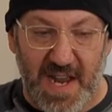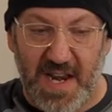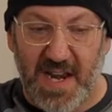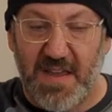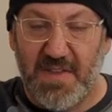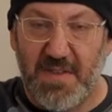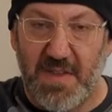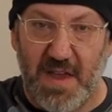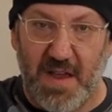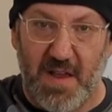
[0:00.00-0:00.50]

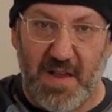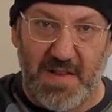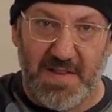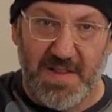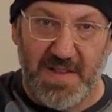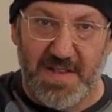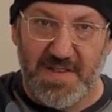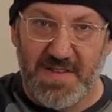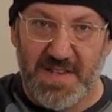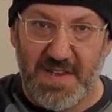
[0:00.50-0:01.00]
anything
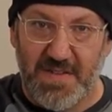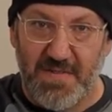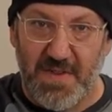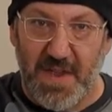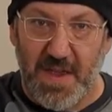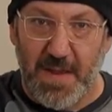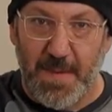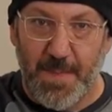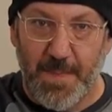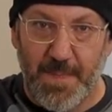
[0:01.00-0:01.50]
on this
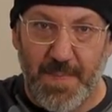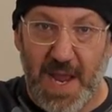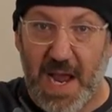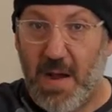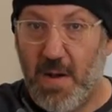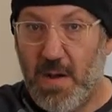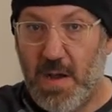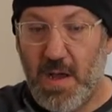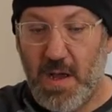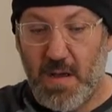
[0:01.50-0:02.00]
TV.
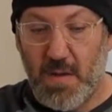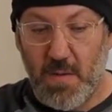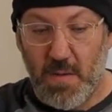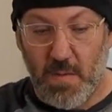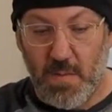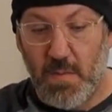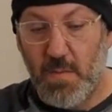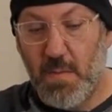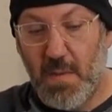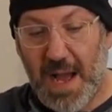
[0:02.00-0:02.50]
Now,
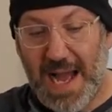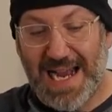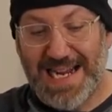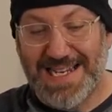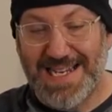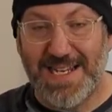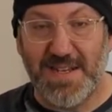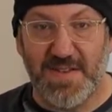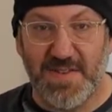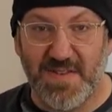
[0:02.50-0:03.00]
uh,
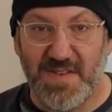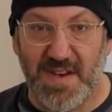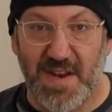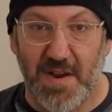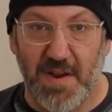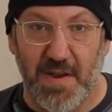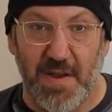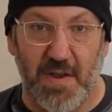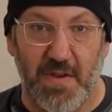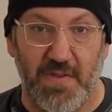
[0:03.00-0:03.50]
ideal
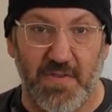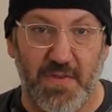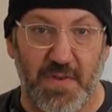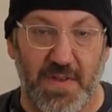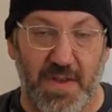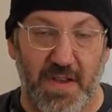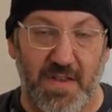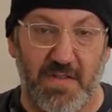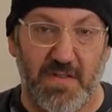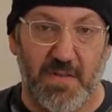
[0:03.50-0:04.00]
scenarios for
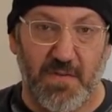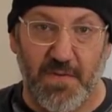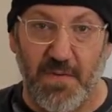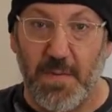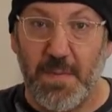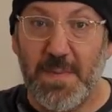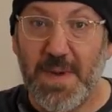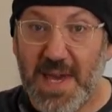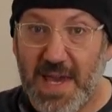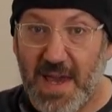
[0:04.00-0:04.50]
this, for
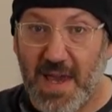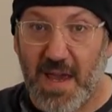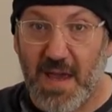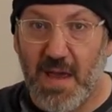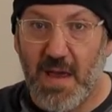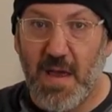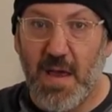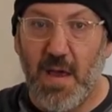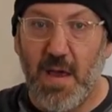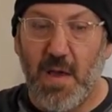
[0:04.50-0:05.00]

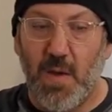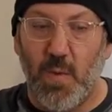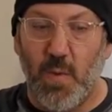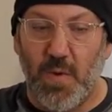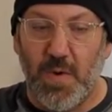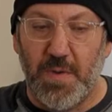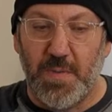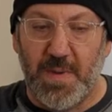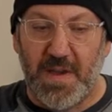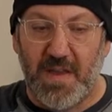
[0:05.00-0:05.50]
me,
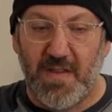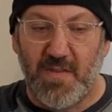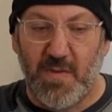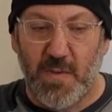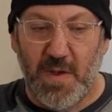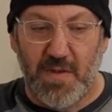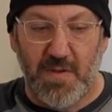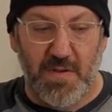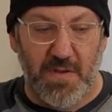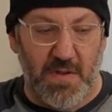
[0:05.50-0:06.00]
would be
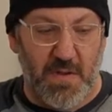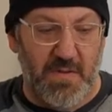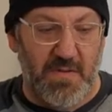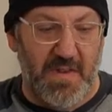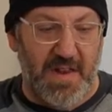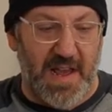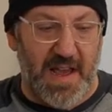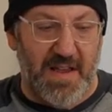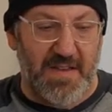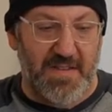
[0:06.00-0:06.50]
to either use
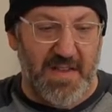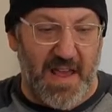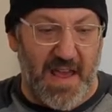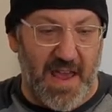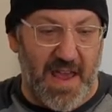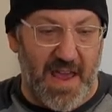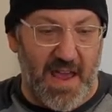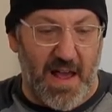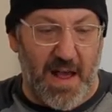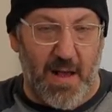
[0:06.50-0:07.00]
it as
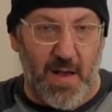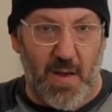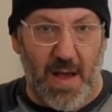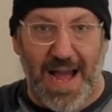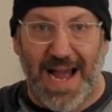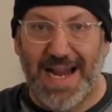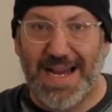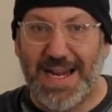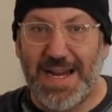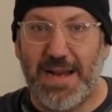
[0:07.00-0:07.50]
a, oh,
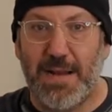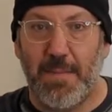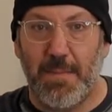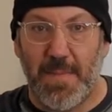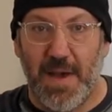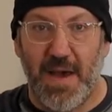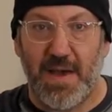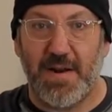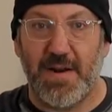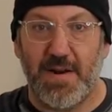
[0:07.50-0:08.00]
I need to
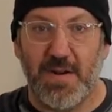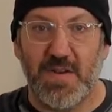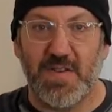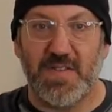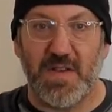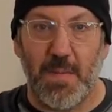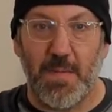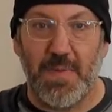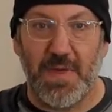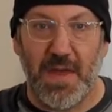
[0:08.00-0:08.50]
monitor
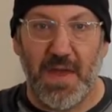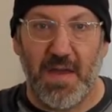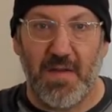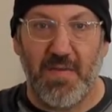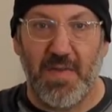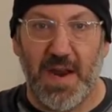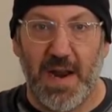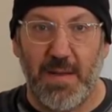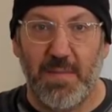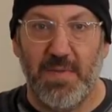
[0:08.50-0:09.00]

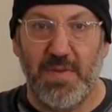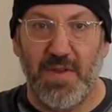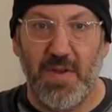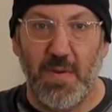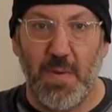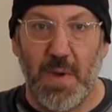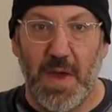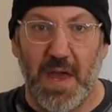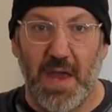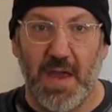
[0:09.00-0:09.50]
something that I'm
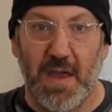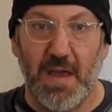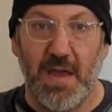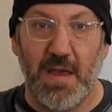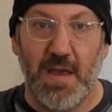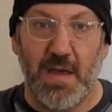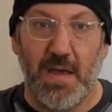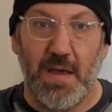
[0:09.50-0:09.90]
doing,